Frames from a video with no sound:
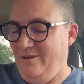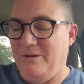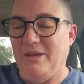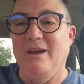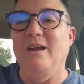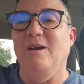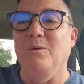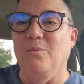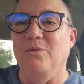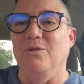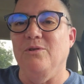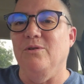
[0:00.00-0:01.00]
playing
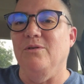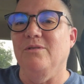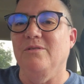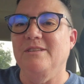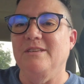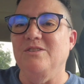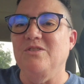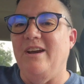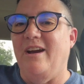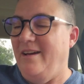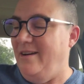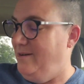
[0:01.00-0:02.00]
with your
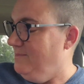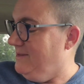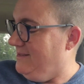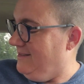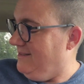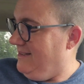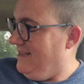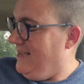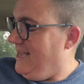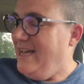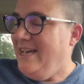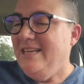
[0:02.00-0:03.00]
sensory items
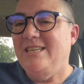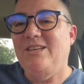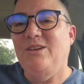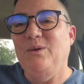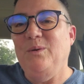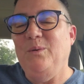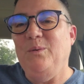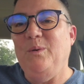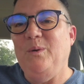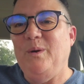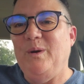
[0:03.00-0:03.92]
to